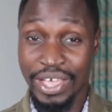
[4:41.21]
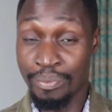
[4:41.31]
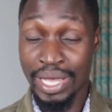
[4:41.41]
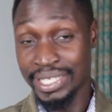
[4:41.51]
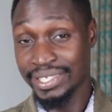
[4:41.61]
with that
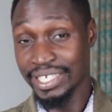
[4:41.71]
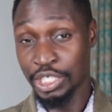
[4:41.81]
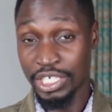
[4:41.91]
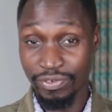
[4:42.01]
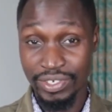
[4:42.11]
mindset
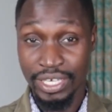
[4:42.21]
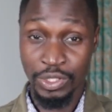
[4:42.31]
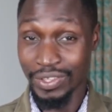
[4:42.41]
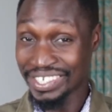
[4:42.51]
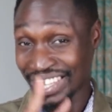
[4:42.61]
shift.
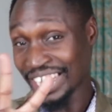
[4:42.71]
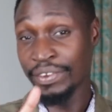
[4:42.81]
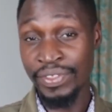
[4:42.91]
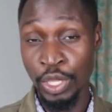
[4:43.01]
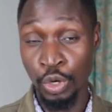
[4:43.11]
So the
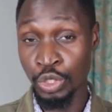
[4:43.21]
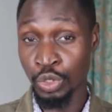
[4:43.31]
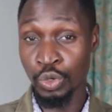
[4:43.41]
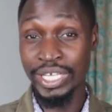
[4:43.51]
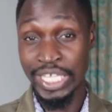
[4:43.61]
second thing you're going to
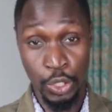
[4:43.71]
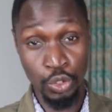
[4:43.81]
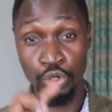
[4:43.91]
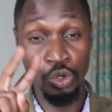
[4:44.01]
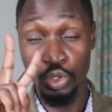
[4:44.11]
do is you're
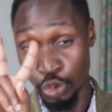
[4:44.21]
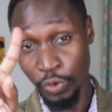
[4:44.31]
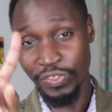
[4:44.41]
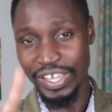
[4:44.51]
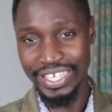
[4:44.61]
going to do
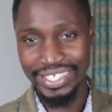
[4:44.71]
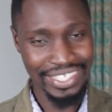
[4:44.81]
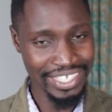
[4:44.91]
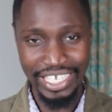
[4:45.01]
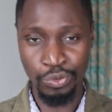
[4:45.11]
two
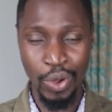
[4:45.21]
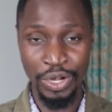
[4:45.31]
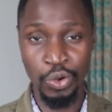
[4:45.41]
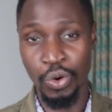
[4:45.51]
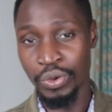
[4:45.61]
things in
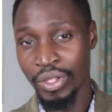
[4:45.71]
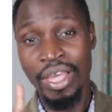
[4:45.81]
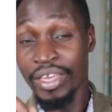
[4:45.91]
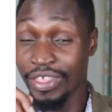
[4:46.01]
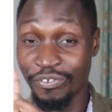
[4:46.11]
one go.
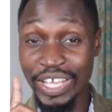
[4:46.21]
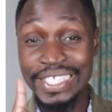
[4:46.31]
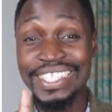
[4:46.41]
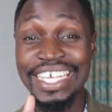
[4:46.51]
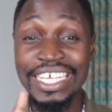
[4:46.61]
The
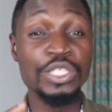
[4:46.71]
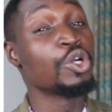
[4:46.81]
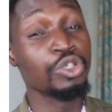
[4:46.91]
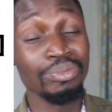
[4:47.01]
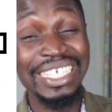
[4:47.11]
first thing is
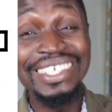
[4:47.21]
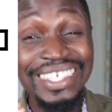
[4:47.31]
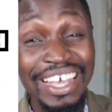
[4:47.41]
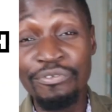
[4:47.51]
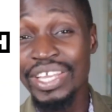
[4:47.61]
going to be
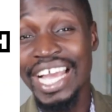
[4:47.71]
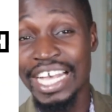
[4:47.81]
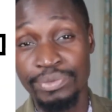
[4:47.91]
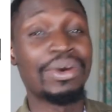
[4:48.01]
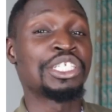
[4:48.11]
saving
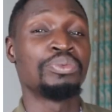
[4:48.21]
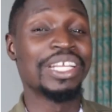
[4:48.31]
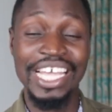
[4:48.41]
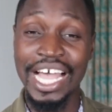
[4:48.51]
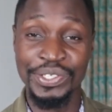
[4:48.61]
as much
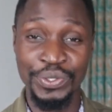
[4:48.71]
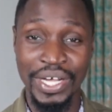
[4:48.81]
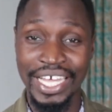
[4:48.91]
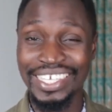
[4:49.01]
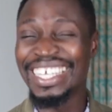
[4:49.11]
money as you
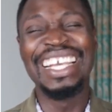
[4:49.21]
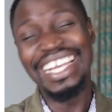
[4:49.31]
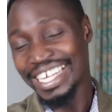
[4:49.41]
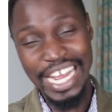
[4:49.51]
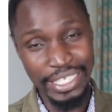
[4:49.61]
can.
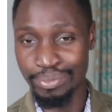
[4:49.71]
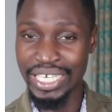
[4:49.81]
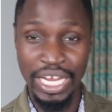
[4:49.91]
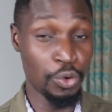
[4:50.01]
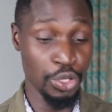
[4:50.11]
It doesn't
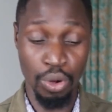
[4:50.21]
matter who